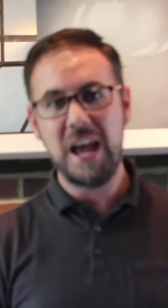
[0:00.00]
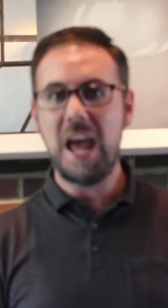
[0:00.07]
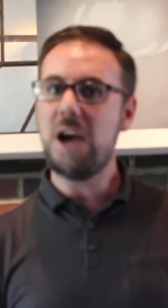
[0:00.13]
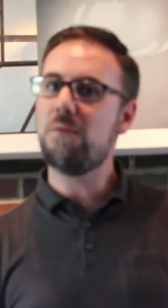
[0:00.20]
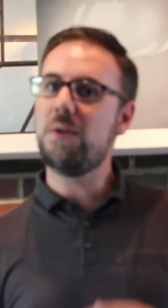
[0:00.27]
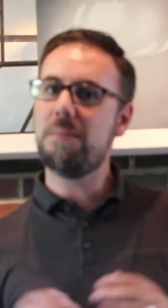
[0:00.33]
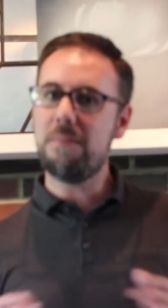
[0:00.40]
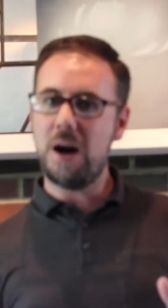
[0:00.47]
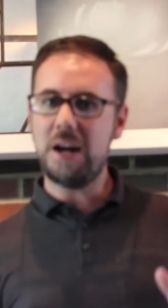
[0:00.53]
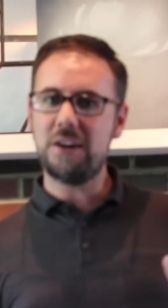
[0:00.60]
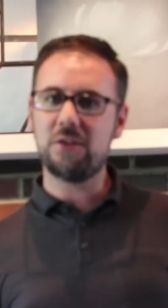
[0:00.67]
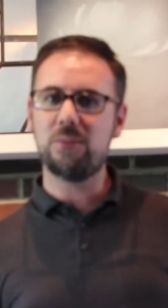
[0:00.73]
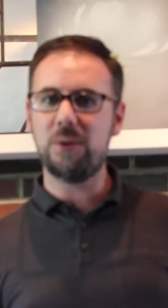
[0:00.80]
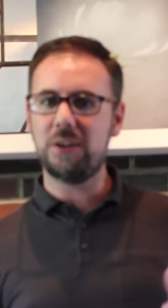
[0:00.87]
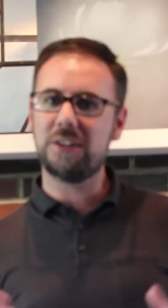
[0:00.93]
and we might
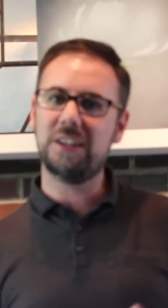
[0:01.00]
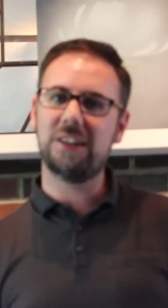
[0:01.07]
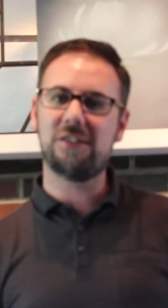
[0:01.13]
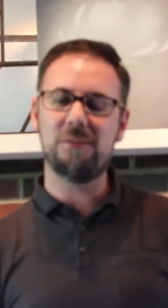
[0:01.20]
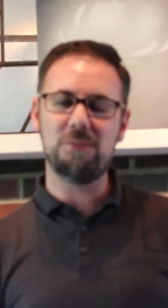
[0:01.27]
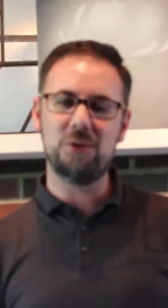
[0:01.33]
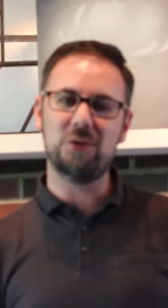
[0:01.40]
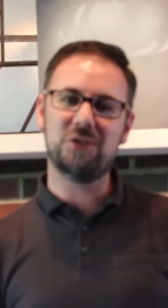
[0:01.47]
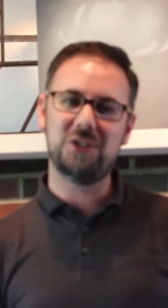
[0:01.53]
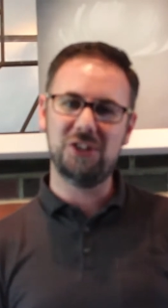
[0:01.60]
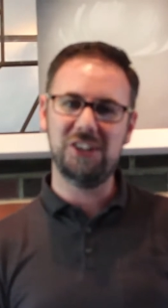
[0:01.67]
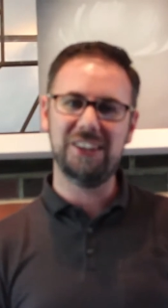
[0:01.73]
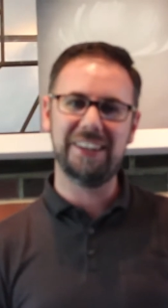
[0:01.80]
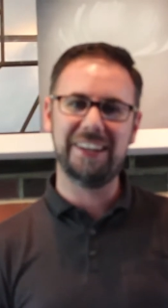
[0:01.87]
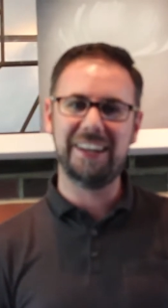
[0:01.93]
as well get some
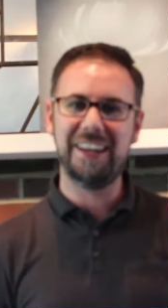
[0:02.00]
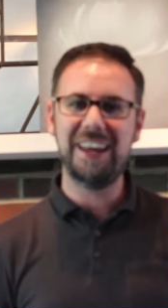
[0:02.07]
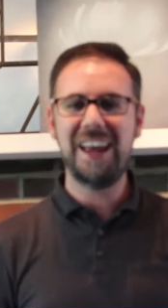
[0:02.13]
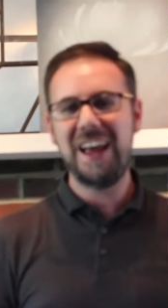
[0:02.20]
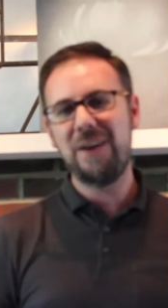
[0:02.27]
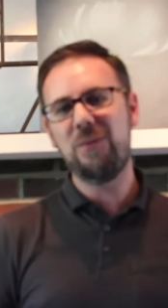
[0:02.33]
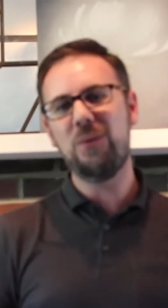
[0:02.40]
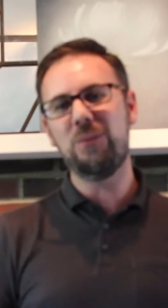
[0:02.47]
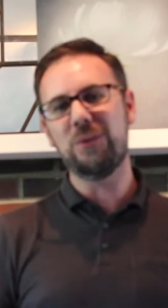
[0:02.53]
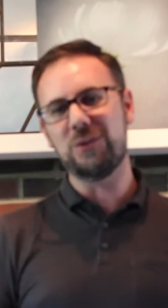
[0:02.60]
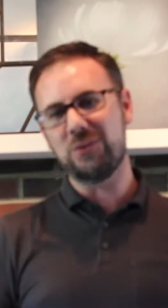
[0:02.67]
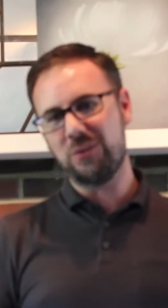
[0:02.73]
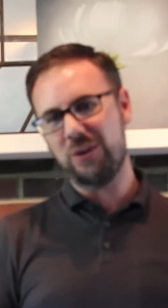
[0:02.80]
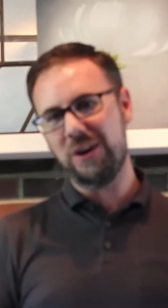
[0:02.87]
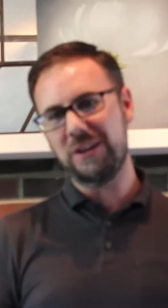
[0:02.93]
utility when we're
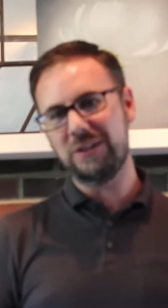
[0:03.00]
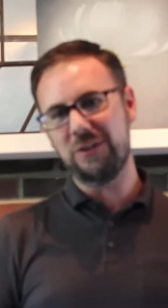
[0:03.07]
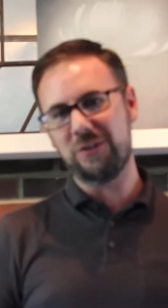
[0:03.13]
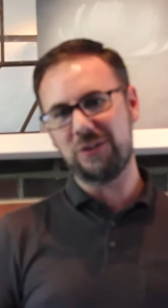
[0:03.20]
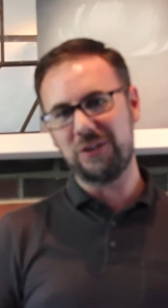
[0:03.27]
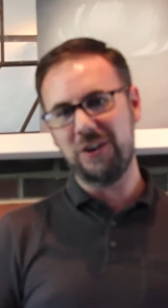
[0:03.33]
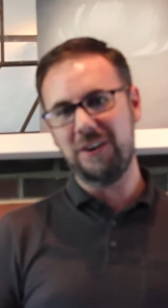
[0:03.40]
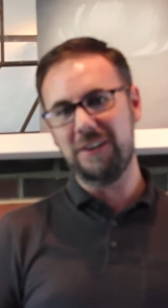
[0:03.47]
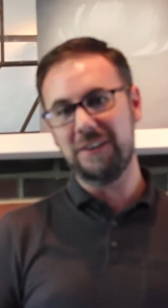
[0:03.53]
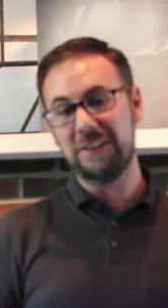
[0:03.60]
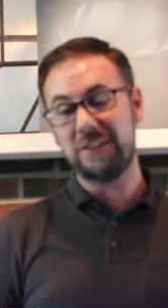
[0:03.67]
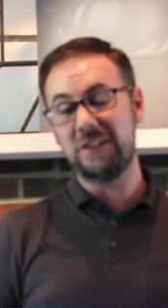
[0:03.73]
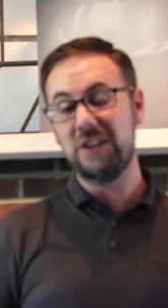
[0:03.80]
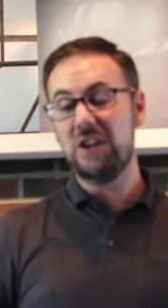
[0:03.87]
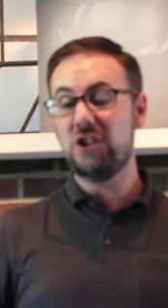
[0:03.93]
drawing those cards.